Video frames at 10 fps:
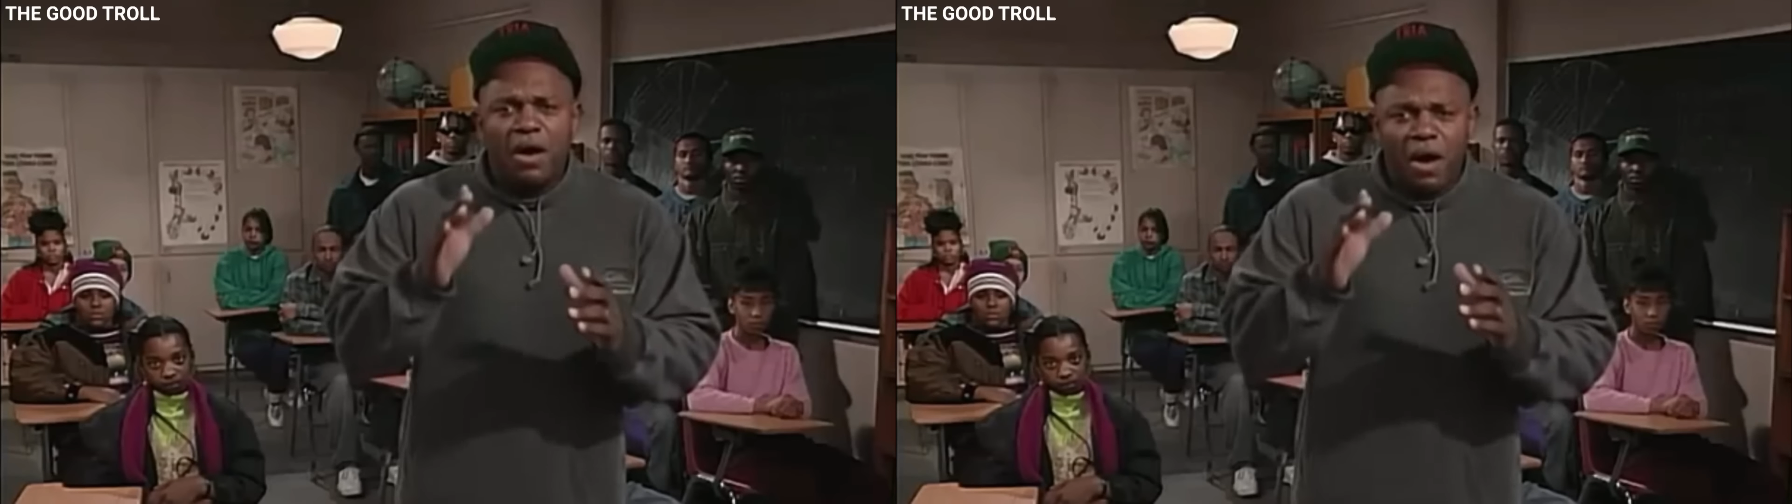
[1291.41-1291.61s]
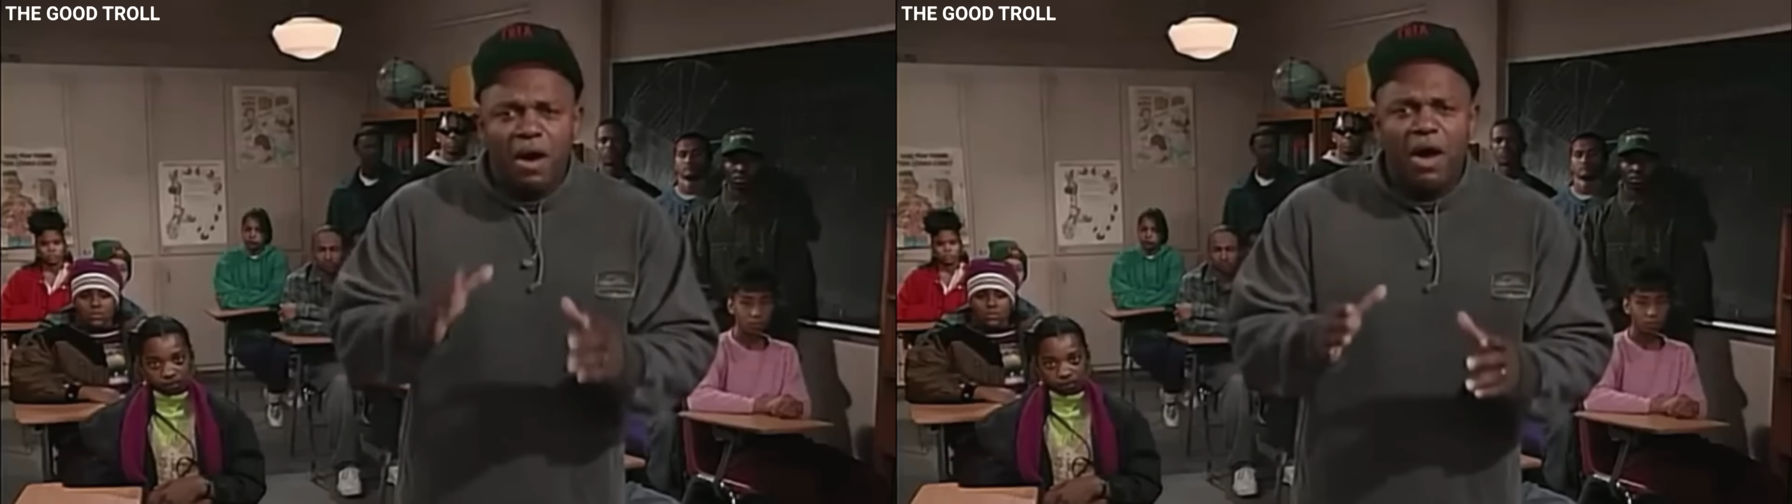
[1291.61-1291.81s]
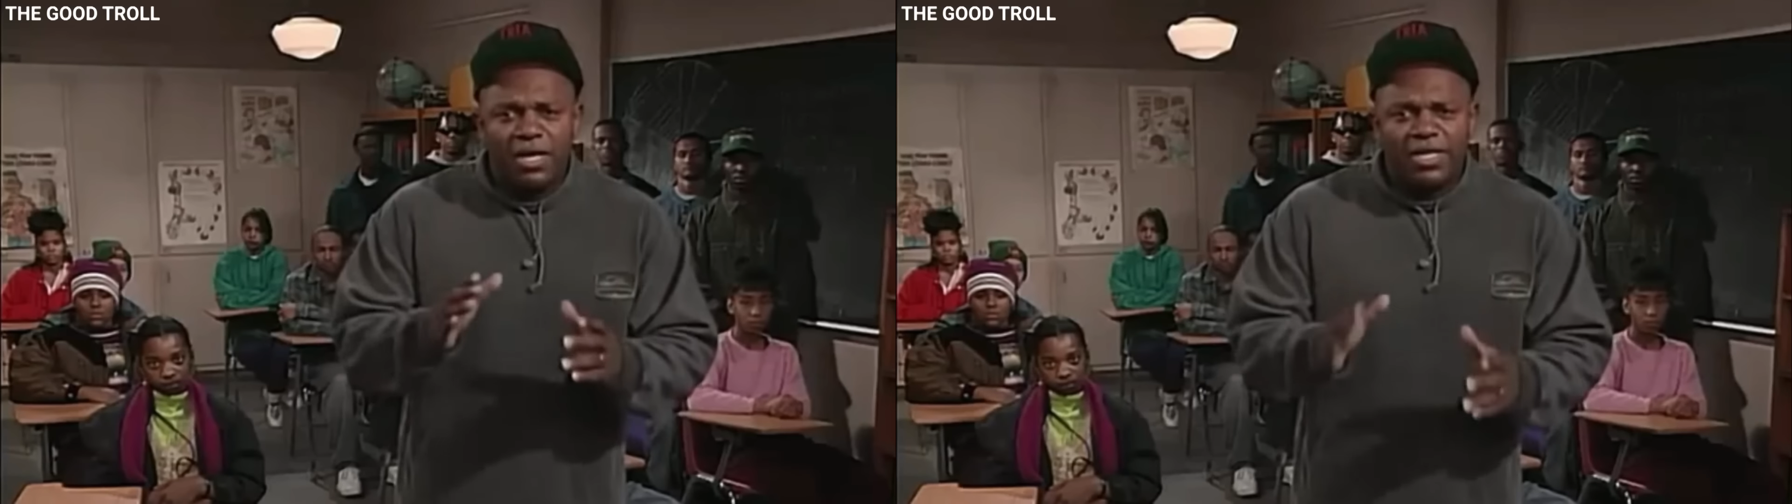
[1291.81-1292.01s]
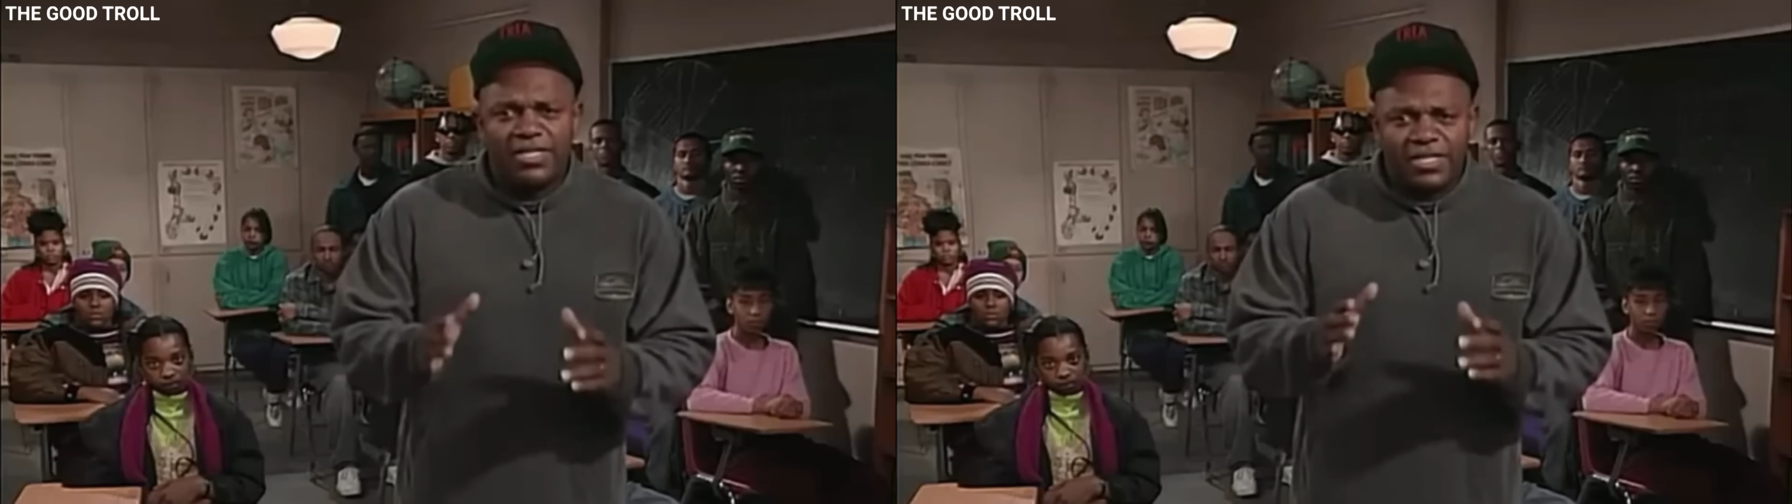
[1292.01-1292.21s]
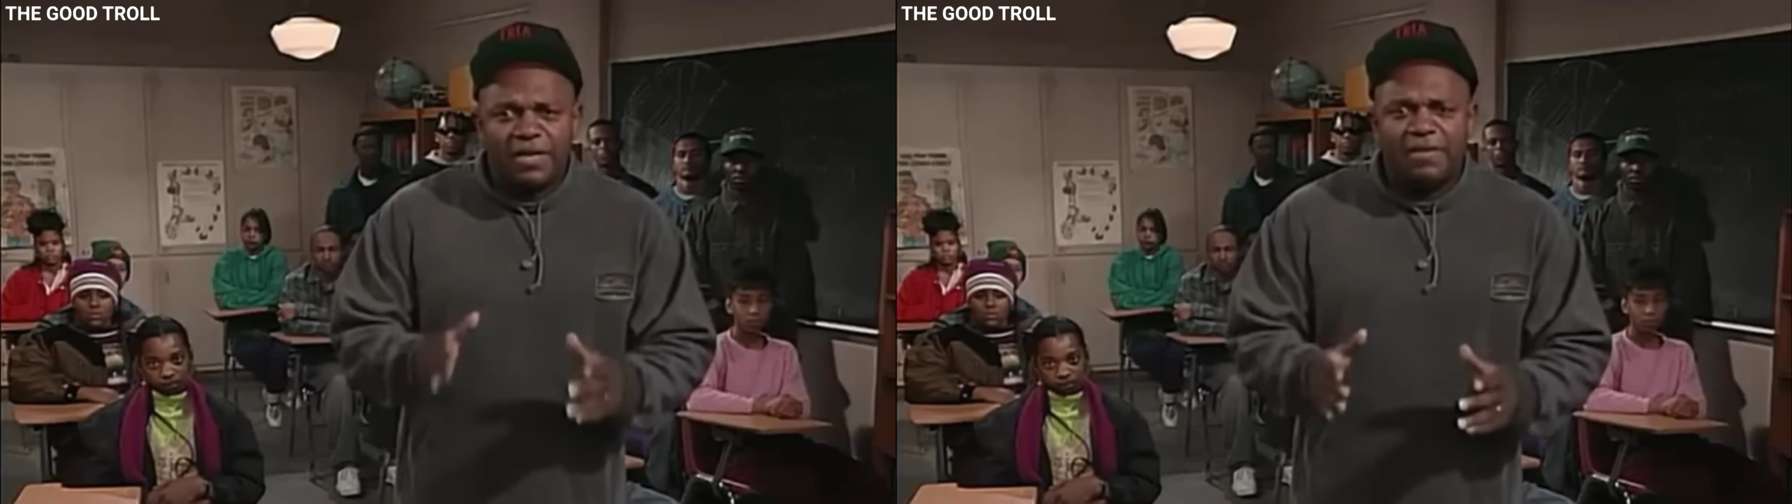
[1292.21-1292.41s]
hard it
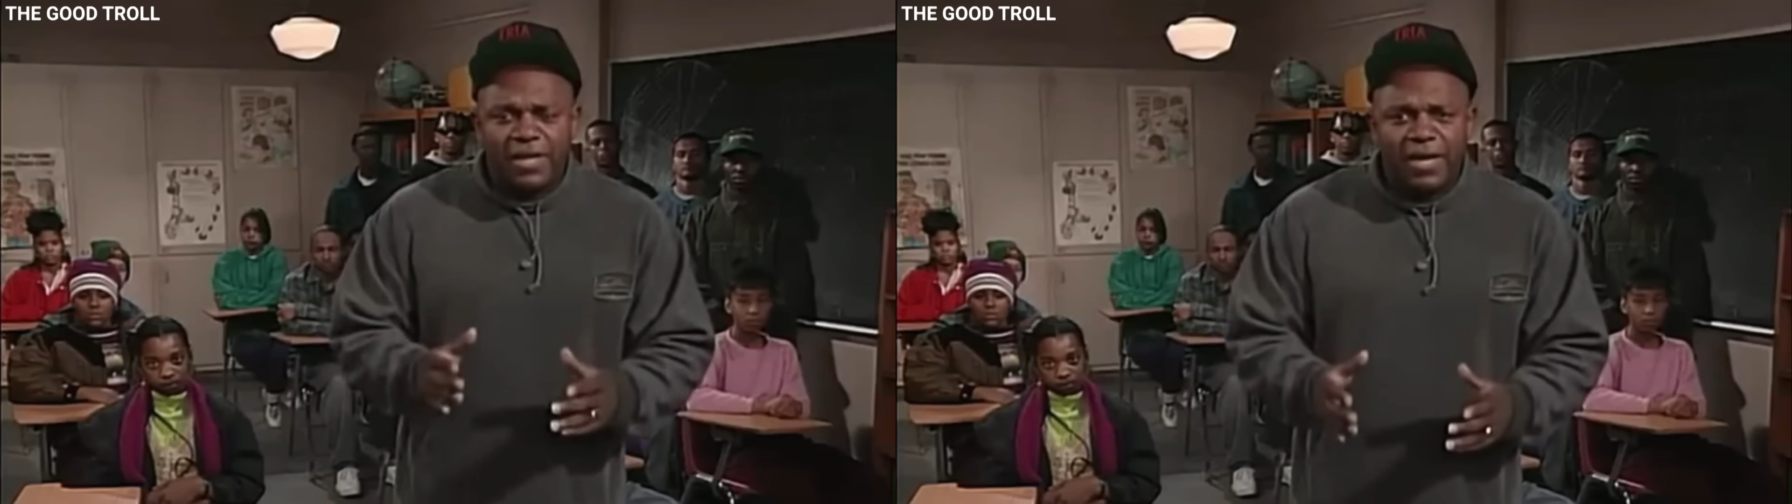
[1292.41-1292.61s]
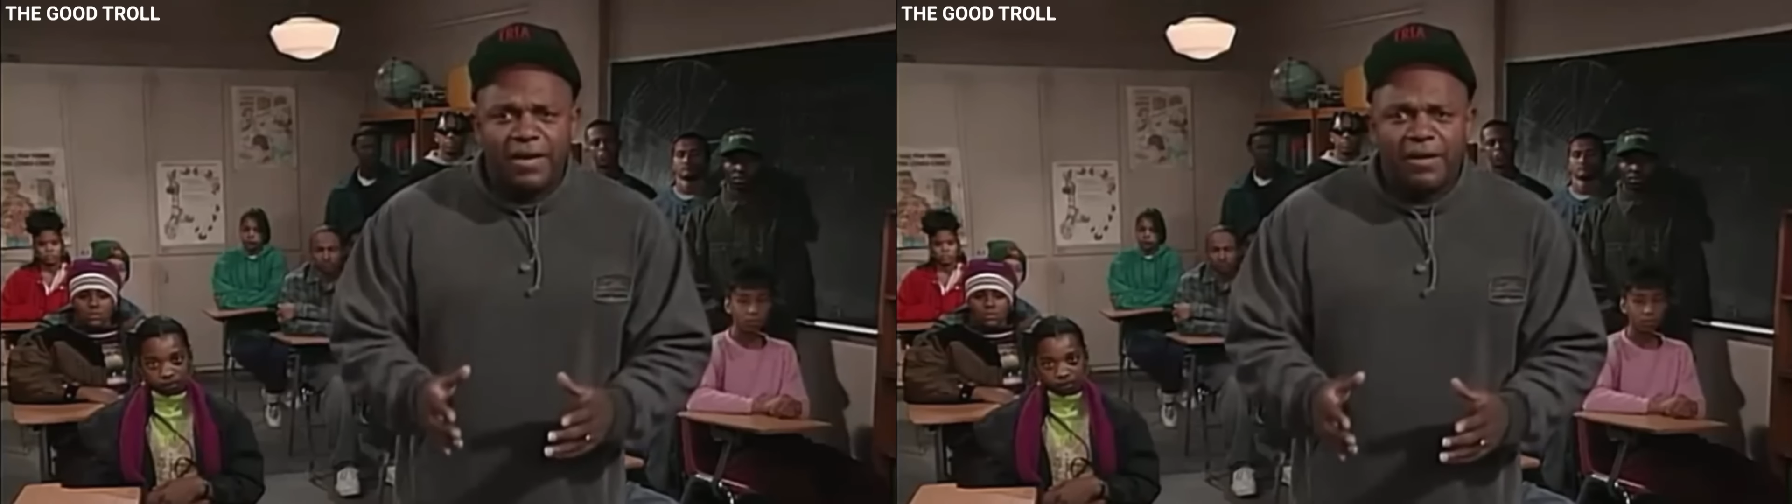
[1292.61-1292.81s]
is out there.